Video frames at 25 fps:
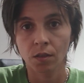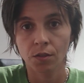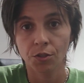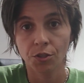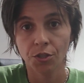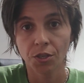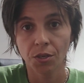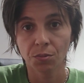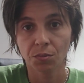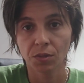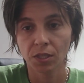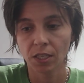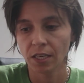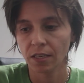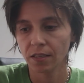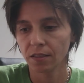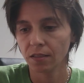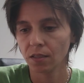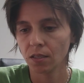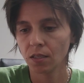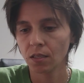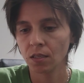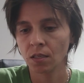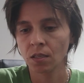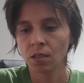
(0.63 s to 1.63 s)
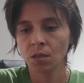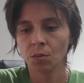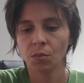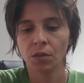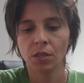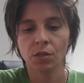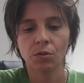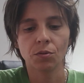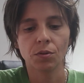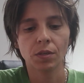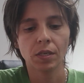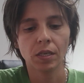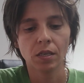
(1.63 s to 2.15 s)
Gemini, this is going to be
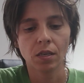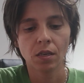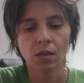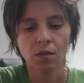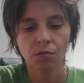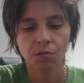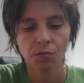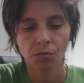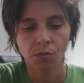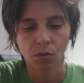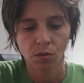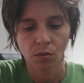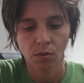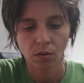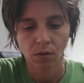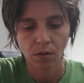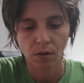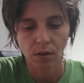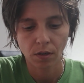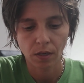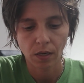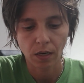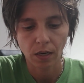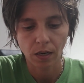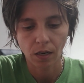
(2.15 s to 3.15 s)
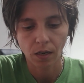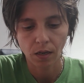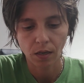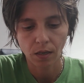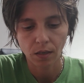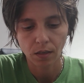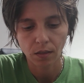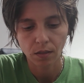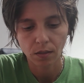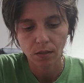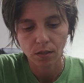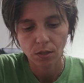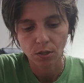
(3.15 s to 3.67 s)
a reading for
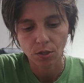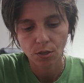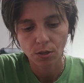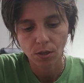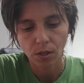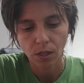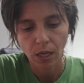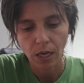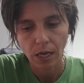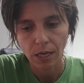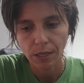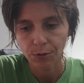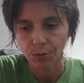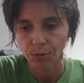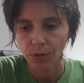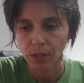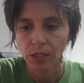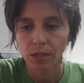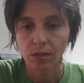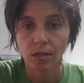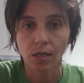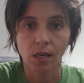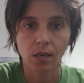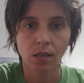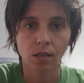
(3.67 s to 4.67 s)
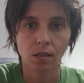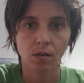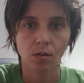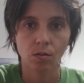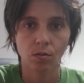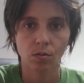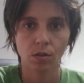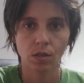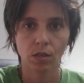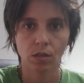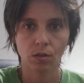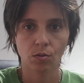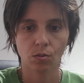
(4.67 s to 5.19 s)
uh, July 22nd
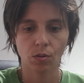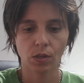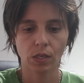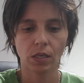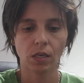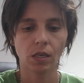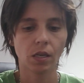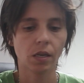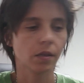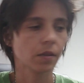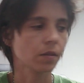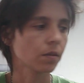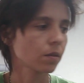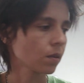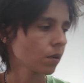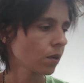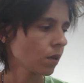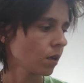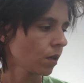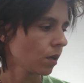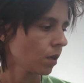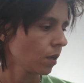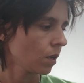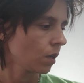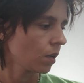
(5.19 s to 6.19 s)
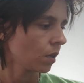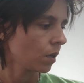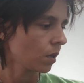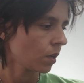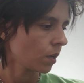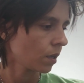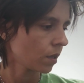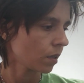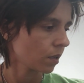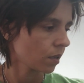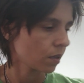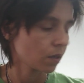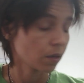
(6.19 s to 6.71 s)
through the 28th.
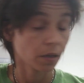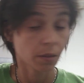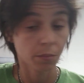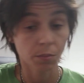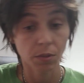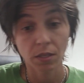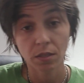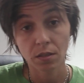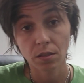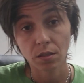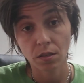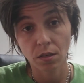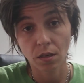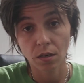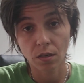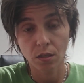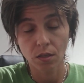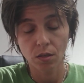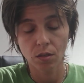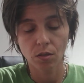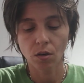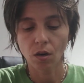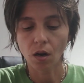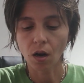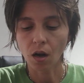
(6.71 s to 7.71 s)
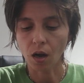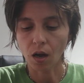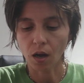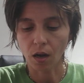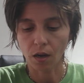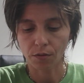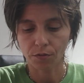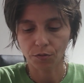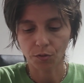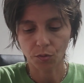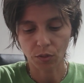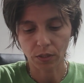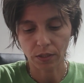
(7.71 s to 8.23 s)
And I'm going to start you
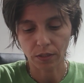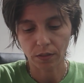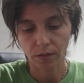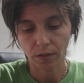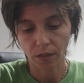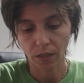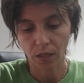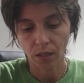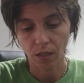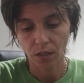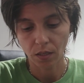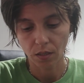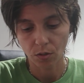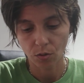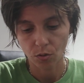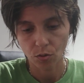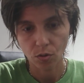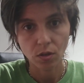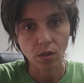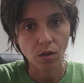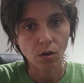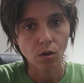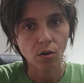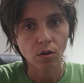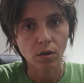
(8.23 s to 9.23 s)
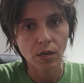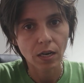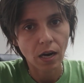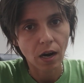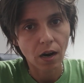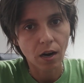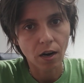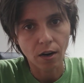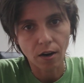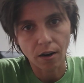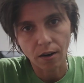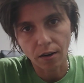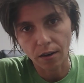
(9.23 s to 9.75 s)
off with a unicorn
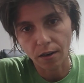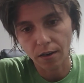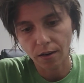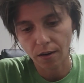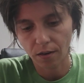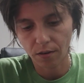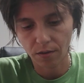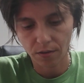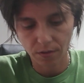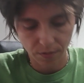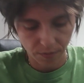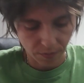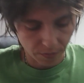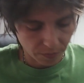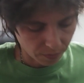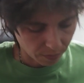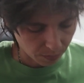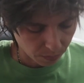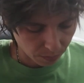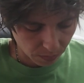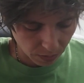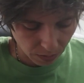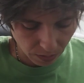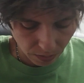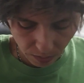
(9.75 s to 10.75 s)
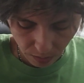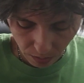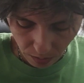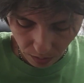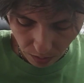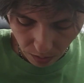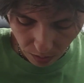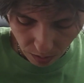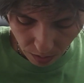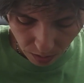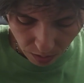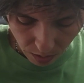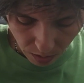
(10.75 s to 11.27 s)
card from the
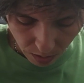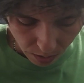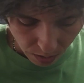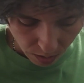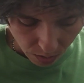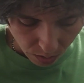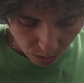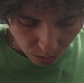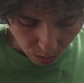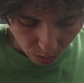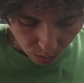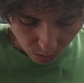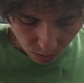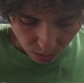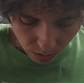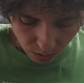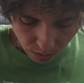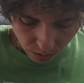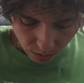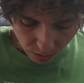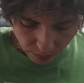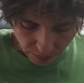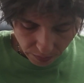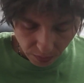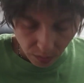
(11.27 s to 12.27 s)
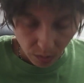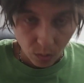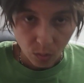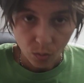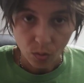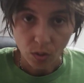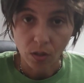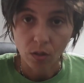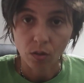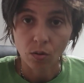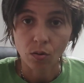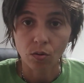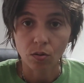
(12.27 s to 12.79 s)
Oracle of the
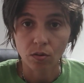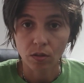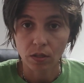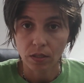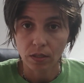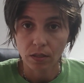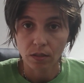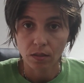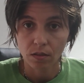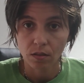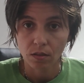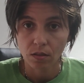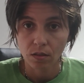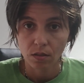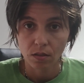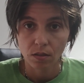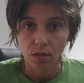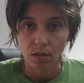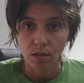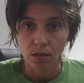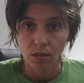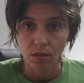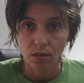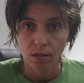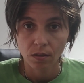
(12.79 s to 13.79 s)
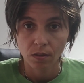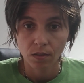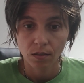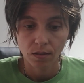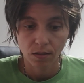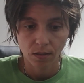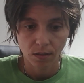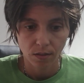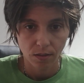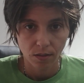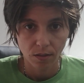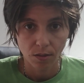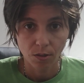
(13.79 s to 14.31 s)
Unicorns.
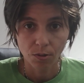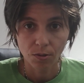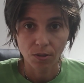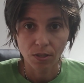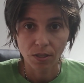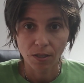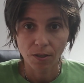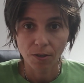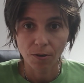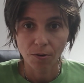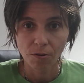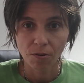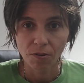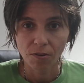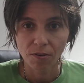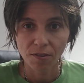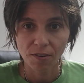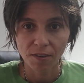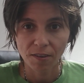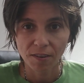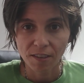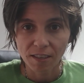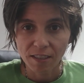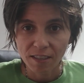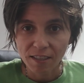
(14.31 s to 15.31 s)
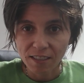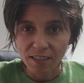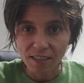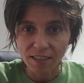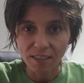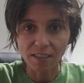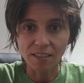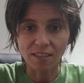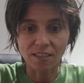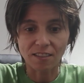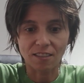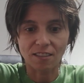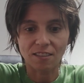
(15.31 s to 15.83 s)

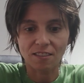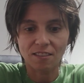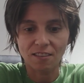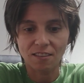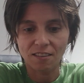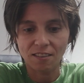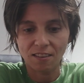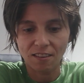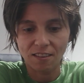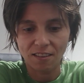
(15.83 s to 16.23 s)
Unicorns.